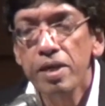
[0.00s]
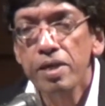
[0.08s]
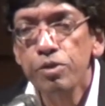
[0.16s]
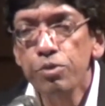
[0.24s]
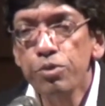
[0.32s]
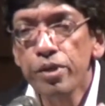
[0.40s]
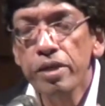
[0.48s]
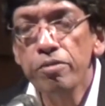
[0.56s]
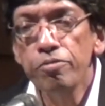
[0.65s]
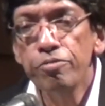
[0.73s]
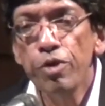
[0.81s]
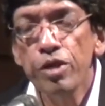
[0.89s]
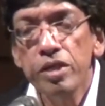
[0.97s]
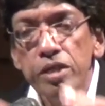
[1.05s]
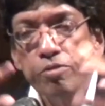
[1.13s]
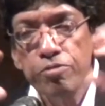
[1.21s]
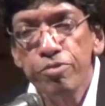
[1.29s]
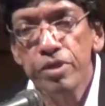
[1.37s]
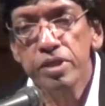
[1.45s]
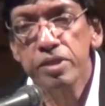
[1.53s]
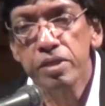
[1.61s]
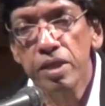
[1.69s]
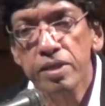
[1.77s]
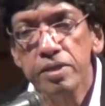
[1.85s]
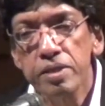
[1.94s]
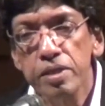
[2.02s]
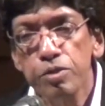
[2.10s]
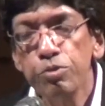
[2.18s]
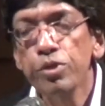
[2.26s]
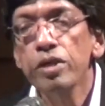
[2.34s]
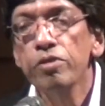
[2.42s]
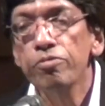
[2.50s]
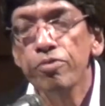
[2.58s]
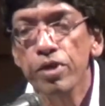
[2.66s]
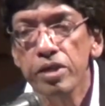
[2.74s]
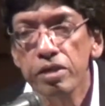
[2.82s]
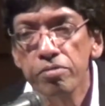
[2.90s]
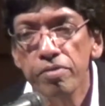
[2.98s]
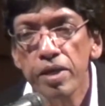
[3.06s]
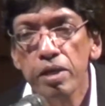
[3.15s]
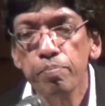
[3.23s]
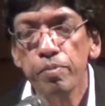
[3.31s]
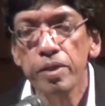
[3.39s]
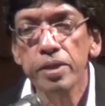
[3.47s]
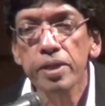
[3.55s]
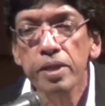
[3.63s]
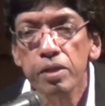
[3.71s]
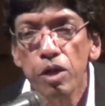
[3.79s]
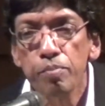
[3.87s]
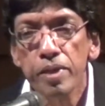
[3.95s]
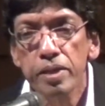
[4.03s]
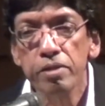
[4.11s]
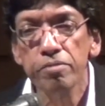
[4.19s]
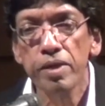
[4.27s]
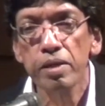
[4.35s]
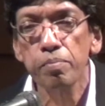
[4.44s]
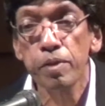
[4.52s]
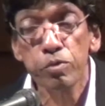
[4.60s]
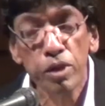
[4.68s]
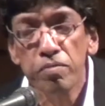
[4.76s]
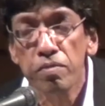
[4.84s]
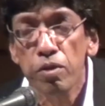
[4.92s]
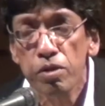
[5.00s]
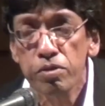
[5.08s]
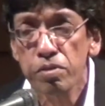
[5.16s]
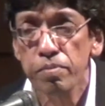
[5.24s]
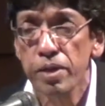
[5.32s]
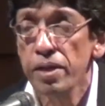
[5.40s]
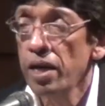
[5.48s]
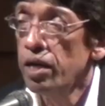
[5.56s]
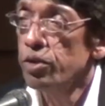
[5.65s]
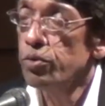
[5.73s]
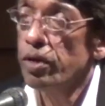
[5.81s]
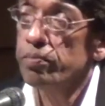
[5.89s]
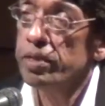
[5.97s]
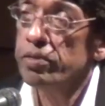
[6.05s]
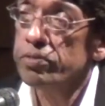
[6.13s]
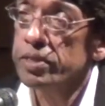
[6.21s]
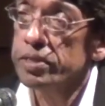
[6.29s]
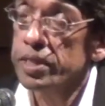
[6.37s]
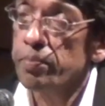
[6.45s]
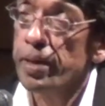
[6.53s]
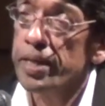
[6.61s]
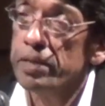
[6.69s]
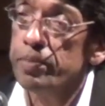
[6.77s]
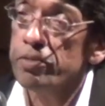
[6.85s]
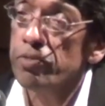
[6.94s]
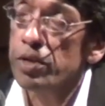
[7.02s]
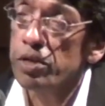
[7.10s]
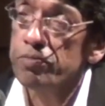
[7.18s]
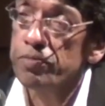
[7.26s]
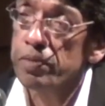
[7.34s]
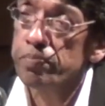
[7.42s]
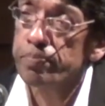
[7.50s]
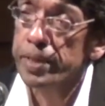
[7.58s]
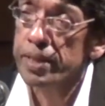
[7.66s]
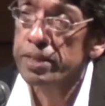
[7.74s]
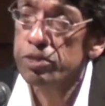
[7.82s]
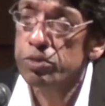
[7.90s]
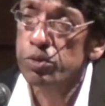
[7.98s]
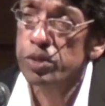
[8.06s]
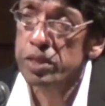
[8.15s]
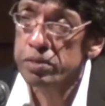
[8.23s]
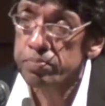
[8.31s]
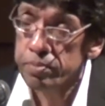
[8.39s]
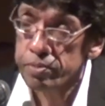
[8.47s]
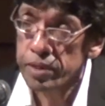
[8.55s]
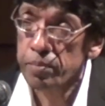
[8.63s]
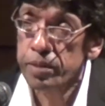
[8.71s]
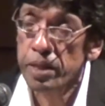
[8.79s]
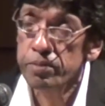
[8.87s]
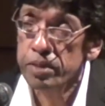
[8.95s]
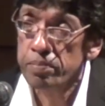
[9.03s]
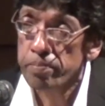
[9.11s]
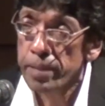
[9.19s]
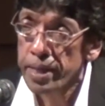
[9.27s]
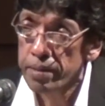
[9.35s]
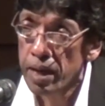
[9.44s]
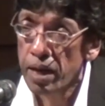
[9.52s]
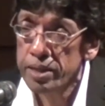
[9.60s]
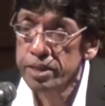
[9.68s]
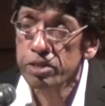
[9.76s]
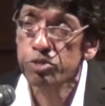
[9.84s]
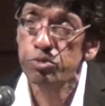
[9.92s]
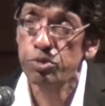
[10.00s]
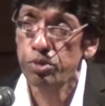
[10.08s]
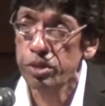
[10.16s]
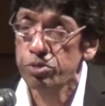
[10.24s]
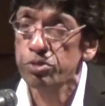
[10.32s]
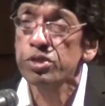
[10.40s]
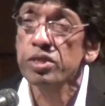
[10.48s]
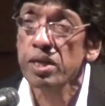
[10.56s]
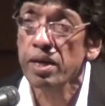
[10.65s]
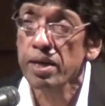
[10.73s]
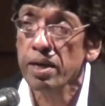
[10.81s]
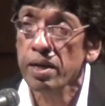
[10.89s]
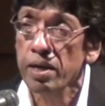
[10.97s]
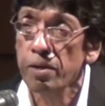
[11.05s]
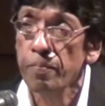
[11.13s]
You give for infrastructure, you give for development, economic development, you give a lot of money. Japan has been one of the biggest donors, sometimes the largest donor to Sri Lanka.